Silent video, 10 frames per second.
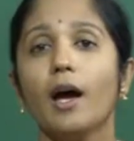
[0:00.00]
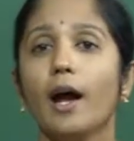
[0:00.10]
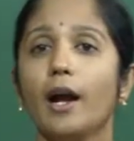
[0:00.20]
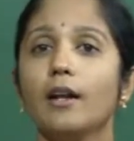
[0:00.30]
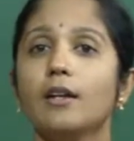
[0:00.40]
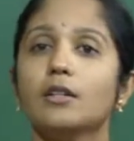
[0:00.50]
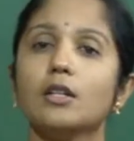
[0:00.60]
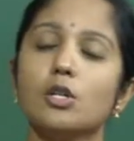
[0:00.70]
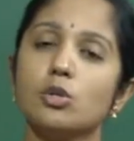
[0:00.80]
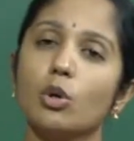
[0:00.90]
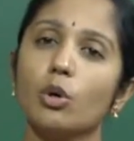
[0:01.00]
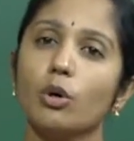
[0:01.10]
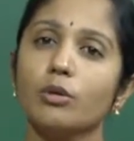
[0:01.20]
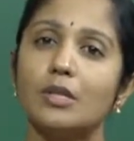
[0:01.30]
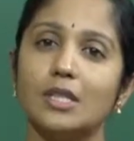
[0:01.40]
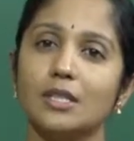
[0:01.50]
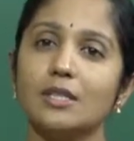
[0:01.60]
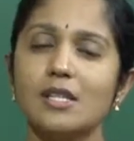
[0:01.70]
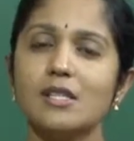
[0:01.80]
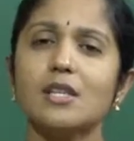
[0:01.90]
And so
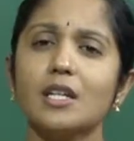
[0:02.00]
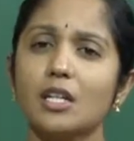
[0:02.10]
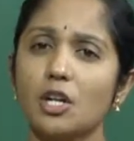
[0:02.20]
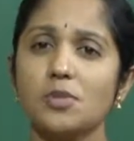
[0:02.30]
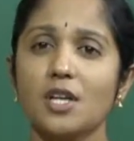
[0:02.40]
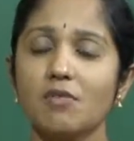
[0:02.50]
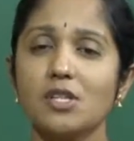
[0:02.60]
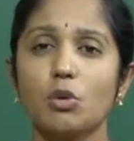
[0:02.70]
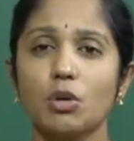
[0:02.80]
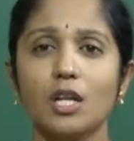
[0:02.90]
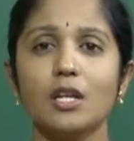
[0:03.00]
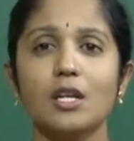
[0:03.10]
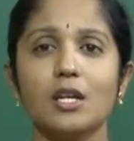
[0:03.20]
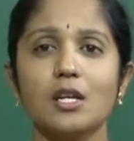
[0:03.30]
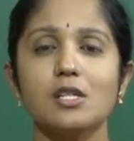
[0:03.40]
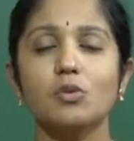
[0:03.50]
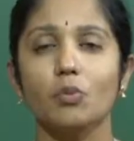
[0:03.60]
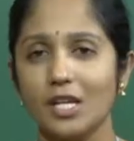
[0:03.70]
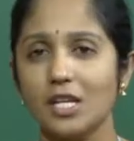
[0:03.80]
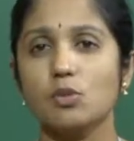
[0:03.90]
since the interrupt service routine is
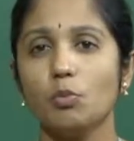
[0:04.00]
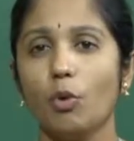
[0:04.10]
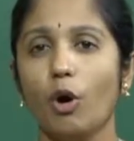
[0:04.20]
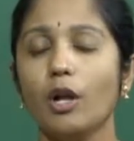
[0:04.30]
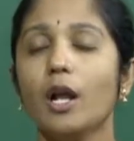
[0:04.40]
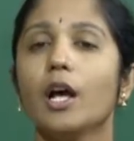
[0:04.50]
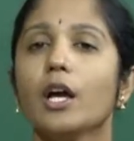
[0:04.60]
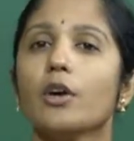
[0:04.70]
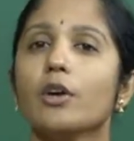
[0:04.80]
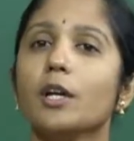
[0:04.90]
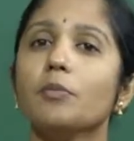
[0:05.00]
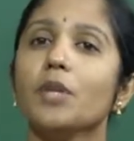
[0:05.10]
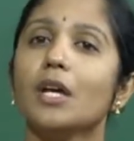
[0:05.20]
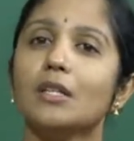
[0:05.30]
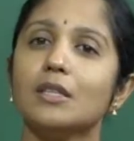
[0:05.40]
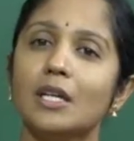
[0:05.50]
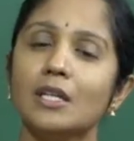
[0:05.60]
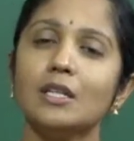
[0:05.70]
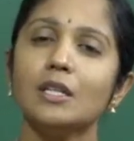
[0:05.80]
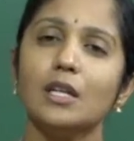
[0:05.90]
very small,
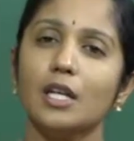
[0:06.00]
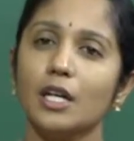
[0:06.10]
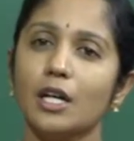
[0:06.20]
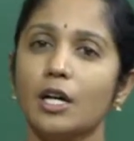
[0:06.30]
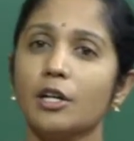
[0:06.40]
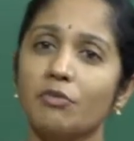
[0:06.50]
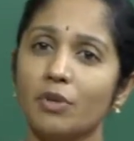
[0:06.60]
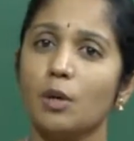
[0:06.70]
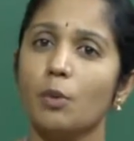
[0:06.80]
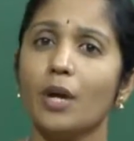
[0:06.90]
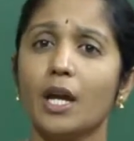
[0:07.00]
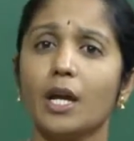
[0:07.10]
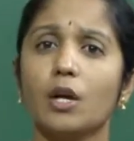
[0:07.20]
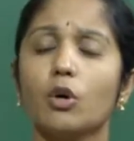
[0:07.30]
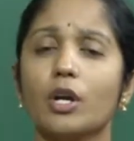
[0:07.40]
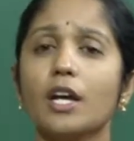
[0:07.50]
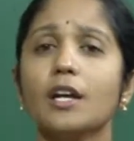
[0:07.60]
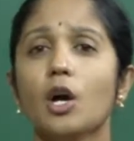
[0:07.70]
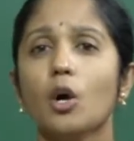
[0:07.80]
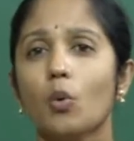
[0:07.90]
then if we make
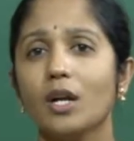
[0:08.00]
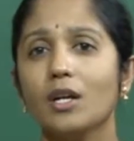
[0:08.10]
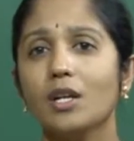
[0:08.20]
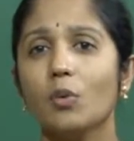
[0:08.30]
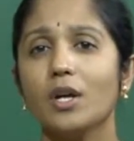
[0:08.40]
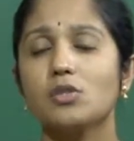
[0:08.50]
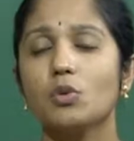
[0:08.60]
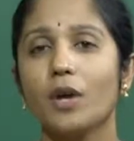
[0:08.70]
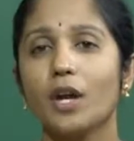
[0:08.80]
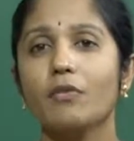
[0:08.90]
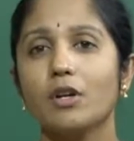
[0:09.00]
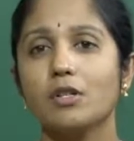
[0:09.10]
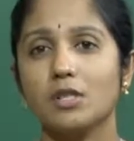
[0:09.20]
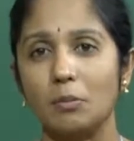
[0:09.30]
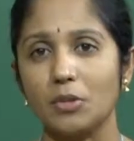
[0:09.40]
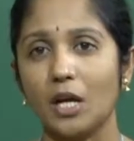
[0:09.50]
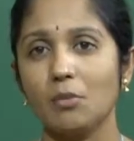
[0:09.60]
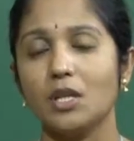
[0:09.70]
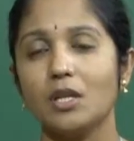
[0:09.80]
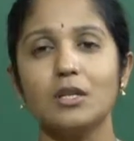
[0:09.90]
one device to wait for some
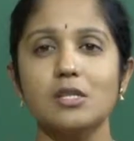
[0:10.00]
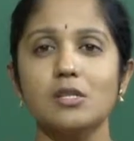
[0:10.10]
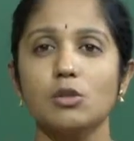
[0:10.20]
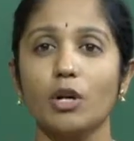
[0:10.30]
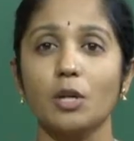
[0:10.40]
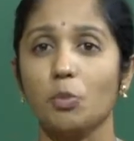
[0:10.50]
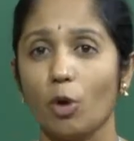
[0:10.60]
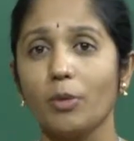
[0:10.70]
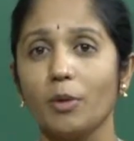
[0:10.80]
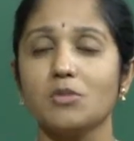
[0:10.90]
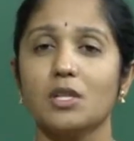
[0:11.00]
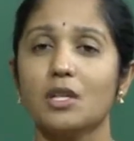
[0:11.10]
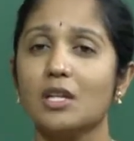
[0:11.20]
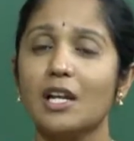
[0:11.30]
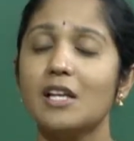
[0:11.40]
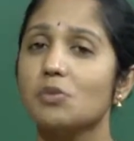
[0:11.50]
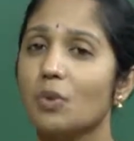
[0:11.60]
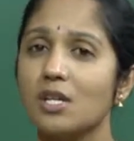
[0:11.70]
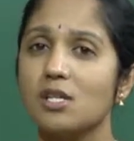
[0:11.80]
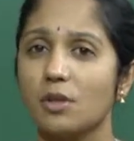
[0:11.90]
time, then it is not a problem. The delay is
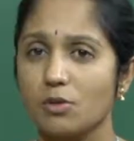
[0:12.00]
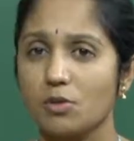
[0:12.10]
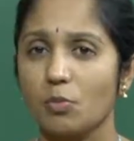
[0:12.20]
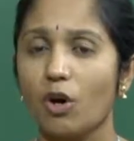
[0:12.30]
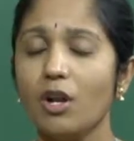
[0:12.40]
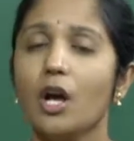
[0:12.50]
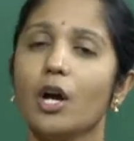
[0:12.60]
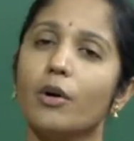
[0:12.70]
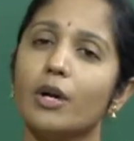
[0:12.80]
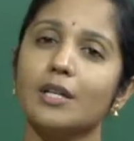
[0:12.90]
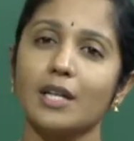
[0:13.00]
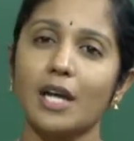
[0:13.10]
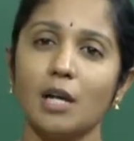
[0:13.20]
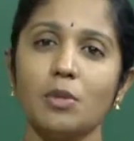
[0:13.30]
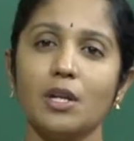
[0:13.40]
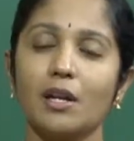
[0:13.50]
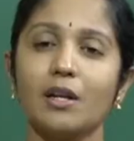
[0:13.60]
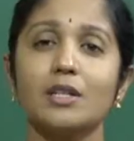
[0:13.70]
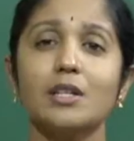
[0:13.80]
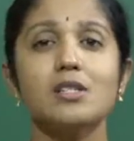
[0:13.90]
very small, that can be
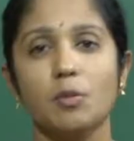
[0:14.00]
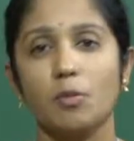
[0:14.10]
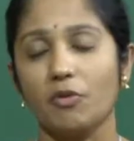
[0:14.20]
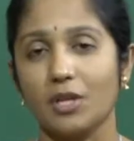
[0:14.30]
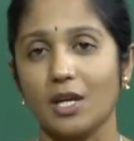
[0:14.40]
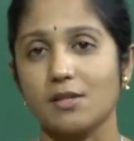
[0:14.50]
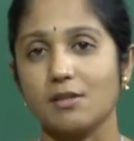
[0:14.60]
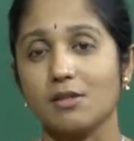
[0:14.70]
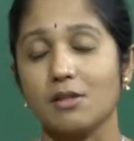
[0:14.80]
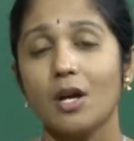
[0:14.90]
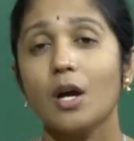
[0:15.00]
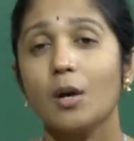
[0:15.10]
neglected in some of the cases.